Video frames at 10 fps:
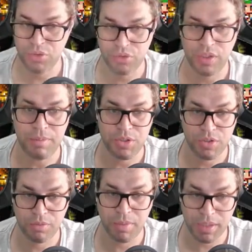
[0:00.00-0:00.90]
it's just damage,
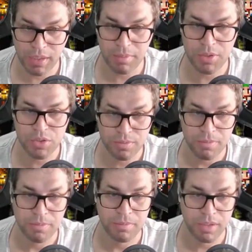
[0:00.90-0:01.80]
it's big damage,
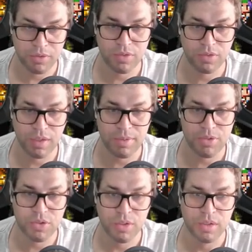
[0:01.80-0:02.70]
but it's just
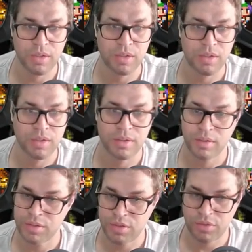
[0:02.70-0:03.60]
damage.
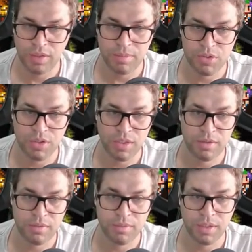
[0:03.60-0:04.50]
It's damage
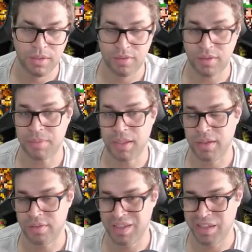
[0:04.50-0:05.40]
again, but this
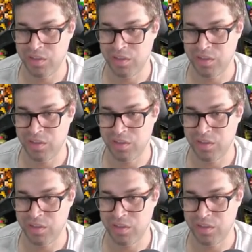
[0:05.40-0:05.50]
applies